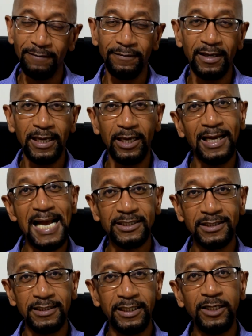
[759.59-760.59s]
Get
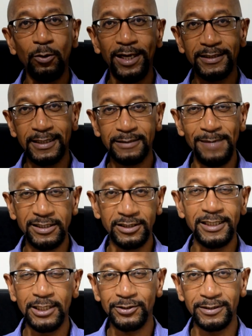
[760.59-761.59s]
glasses in the U.S., that's my
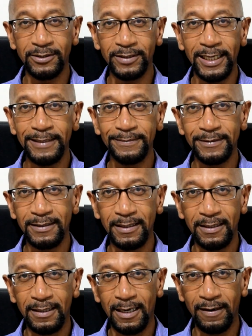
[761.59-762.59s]
suggestion, okay?
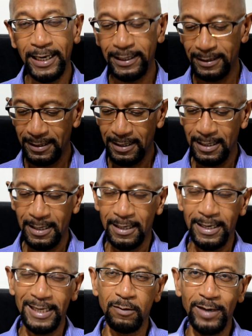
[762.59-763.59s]
All right.
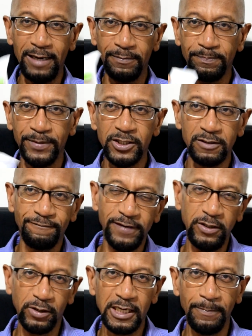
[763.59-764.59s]
Anyway, there's a
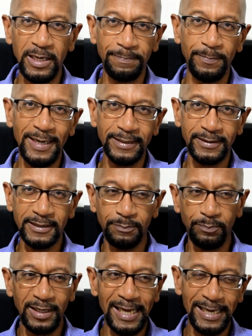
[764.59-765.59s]
video coming up about this
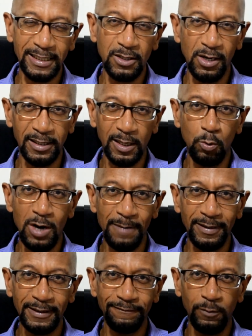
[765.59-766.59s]
plant called the
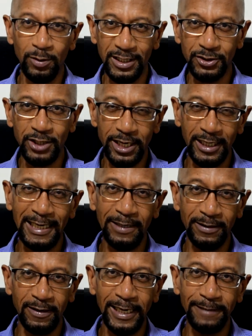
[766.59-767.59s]
guama, if you want to check it out,
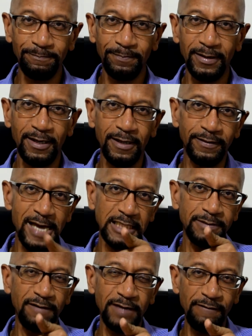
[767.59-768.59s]
all right? Thanks,
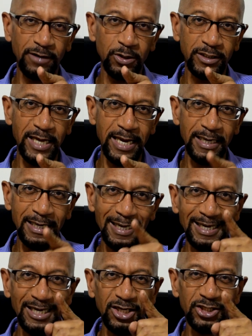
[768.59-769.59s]
have a good day.
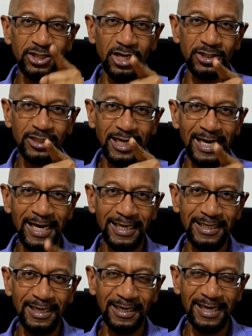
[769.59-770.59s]
Just
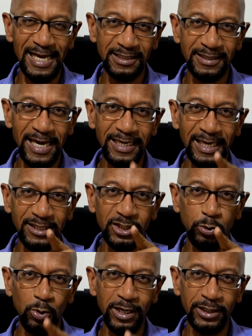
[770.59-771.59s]
hit, last night hit
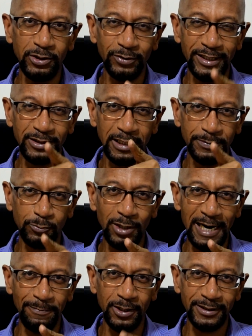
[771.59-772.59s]
200
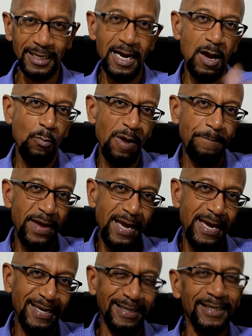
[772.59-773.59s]
subscribers.
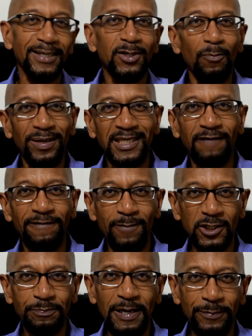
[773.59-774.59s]
Whippy, no big deal for
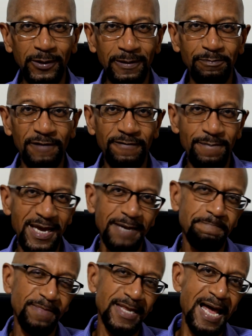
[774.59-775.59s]
most people, but for me,
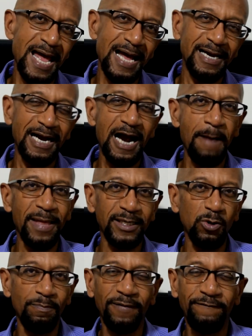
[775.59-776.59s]
eh, I'm not
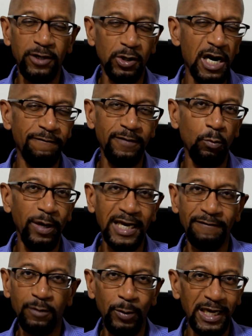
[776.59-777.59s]
doing a video every week,
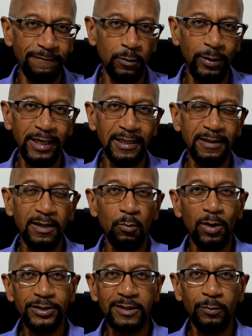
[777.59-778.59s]

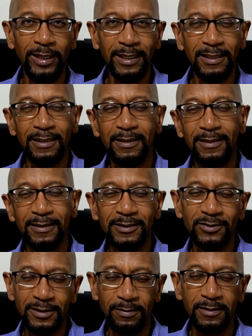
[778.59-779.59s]
once a week.
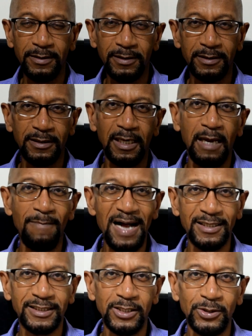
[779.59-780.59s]
It's a
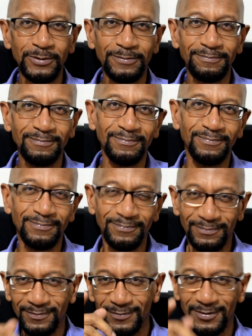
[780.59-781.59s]
milestone.
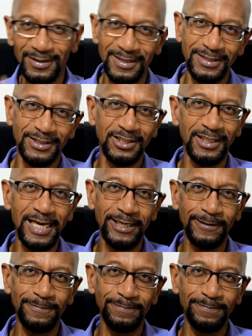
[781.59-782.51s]
See you later.